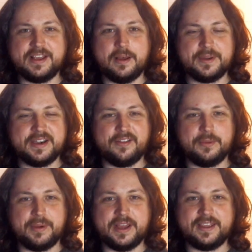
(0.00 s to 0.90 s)
coming down
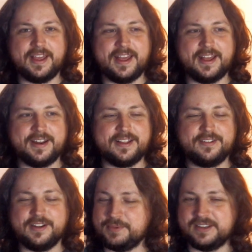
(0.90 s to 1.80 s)
the pike, and it's
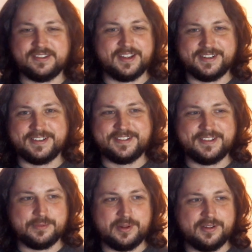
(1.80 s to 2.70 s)
going to be exciting to see
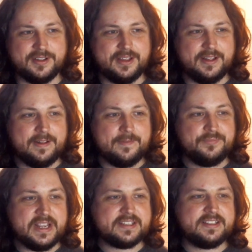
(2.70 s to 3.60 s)

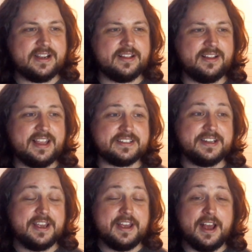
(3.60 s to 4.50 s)
Next thing on the
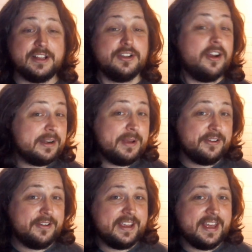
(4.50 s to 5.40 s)
list, uh, talking
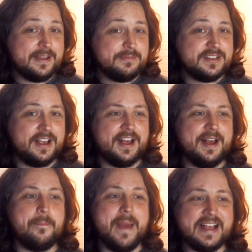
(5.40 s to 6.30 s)
about great games,
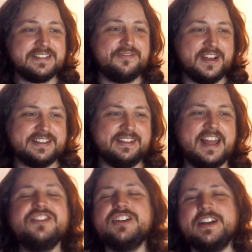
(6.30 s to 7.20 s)
uh, Mass Effect
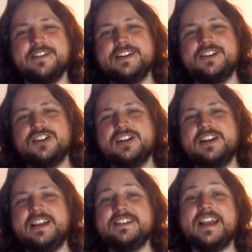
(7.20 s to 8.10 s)
Legendary Edition
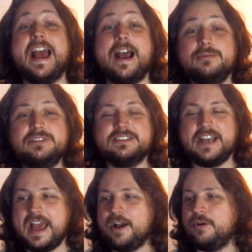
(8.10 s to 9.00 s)
is out
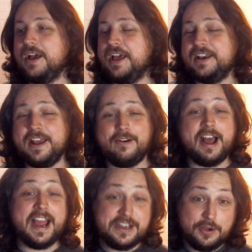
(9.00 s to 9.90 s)
now. Now
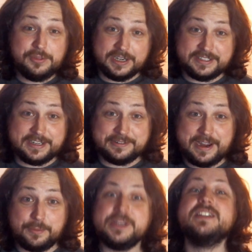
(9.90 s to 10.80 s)
I know that it's out
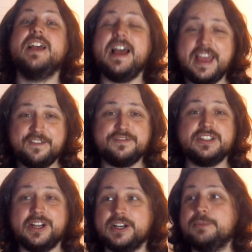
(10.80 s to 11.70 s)
now because I have
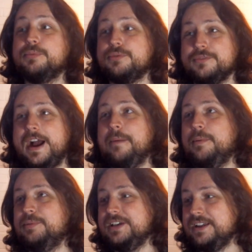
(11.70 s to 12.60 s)
sunk
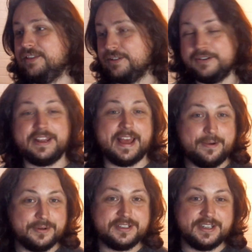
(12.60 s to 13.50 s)
probably 30
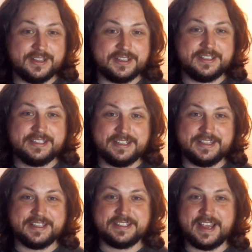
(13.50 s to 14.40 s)
hours into this
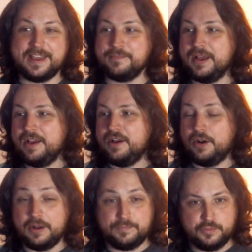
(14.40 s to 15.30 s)
this game,
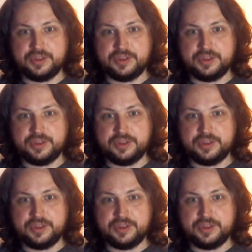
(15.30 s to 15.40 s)
uh, well